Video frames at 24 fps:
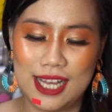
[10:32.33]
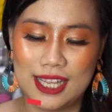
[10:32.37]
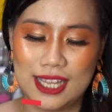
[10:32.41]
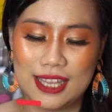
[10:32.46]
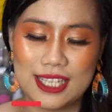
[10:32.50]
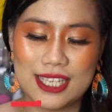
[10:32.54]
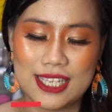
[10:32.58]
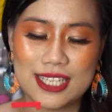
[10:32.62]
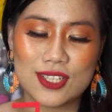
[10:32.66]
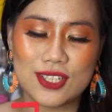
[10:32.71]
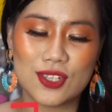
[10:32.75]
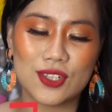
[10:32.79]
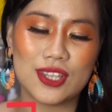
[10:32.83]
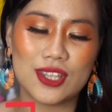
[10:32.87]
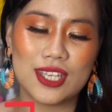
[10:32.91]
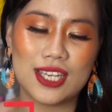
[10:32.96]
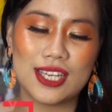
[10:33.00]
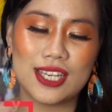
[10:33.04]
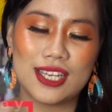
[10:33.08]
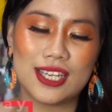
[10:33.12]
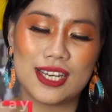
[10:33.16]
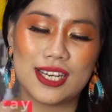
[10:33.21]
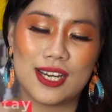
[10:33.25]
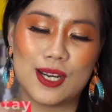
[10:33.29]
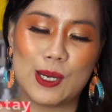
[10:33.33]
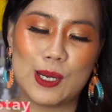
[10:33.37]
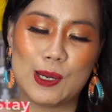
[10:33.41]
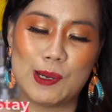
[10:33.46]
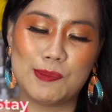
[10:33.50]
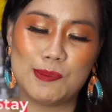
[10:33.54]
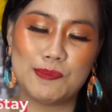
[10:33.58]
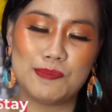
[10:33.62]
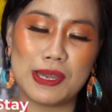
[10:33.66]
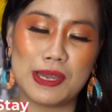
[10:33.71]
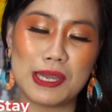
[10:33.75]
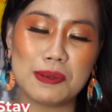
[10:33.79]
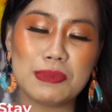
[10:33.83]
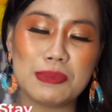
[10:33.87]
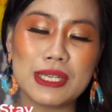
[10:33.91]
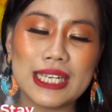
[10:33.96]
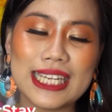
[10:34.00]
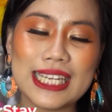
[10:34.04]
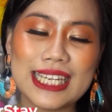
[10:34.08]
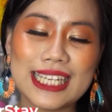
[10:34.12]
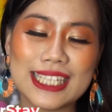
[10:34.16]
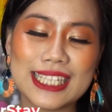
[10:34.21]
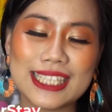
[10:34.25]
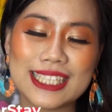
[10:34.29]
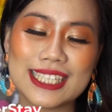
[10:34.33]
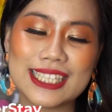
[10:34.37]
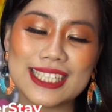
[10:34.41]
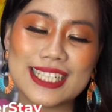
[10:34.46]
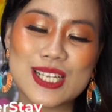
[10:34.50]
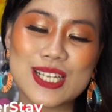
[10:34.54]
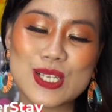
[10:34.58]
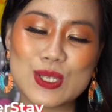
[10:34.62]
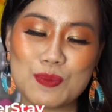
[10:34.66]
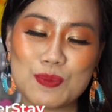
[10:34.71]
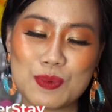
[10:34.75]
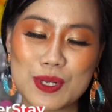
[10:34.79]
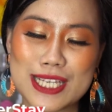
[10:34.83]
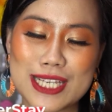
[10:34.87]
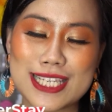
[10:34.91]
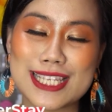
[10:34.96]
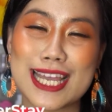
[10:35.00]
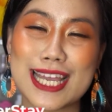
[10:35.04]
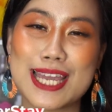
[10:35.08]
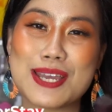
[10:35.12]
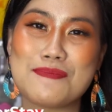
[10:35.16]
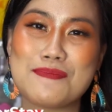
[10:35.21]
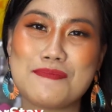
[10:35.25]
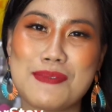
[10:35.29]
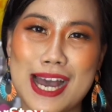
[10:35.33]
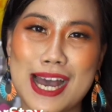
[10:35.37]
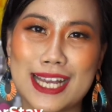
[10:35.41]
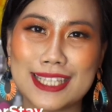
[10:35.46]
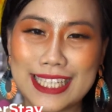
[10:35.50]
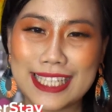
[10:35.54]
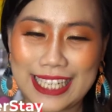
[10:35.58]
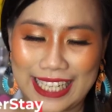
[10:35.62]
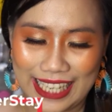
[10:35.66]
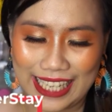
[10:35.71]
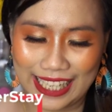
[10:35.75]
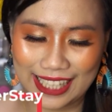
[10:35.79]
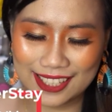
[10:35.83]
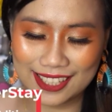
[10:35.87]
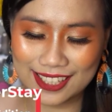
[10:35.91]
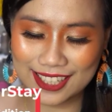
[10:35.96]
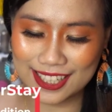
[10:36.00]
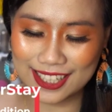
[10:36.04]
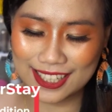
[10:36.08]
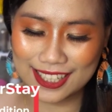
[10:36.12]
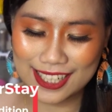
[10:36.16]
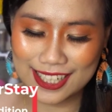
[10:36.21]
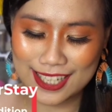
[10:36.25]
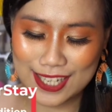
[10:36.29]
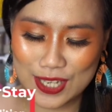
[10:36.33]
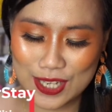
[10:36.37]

These are the Maybelline Superstay Matte Ink.